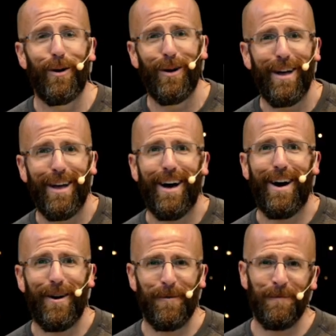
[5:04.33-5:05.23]

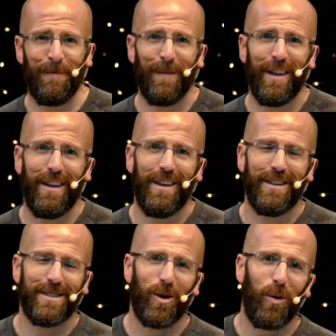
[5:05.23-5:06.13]

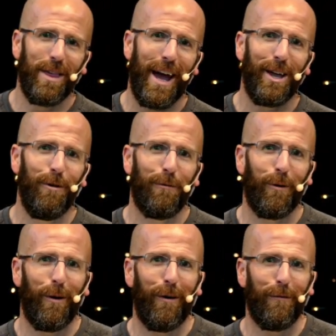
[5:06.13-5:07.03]
So we thank you
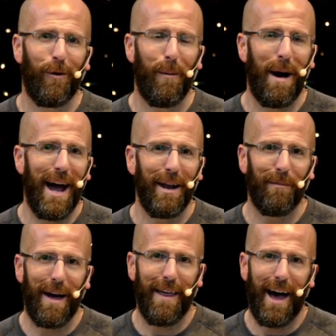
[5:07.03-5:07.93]
for
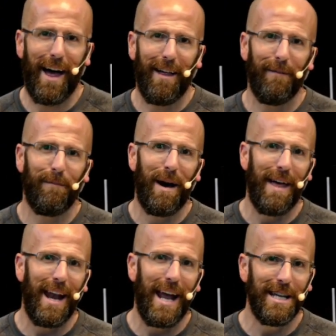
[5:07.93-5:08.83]
abiding by
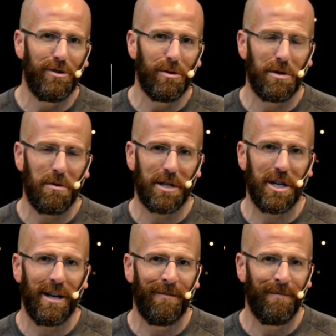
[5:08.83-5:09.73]
that age
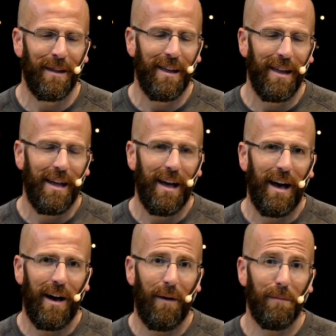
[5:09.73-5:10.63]
restriction.
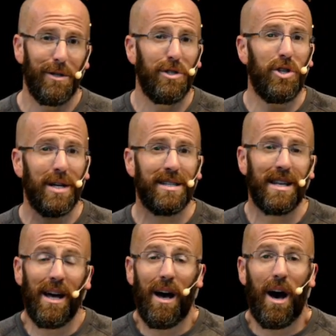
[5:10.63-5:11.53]

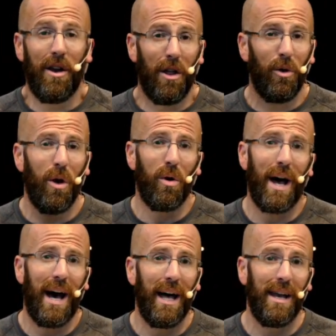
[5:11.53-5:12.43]
Just another note
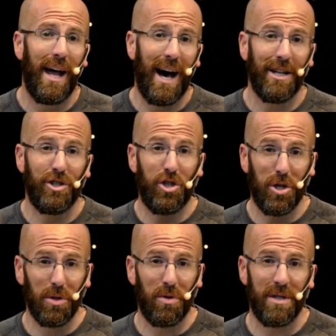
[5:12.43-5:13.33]
on
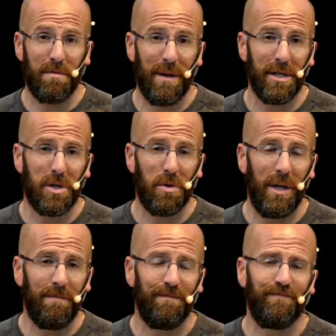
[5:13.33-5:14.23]
children's
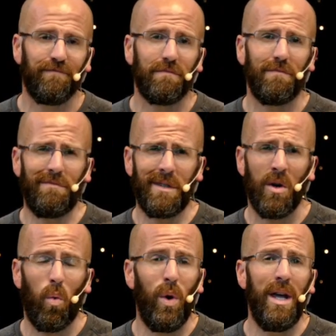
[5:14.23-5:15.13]
ministry.
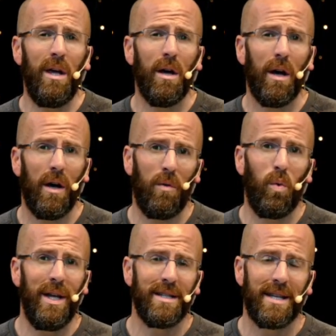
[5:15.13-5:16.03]

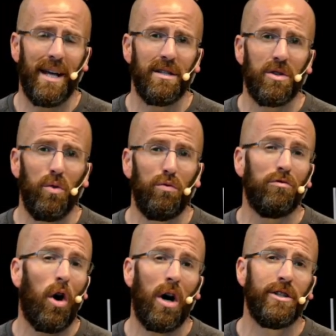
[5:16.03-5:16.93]
We intend to
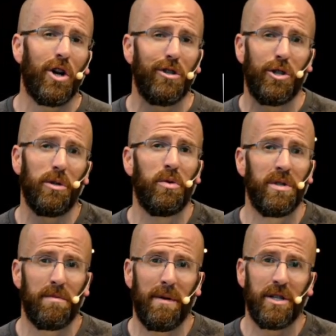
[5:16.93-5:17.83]
launch our
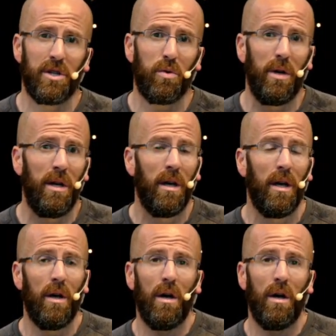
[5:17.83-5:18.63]
children's ministry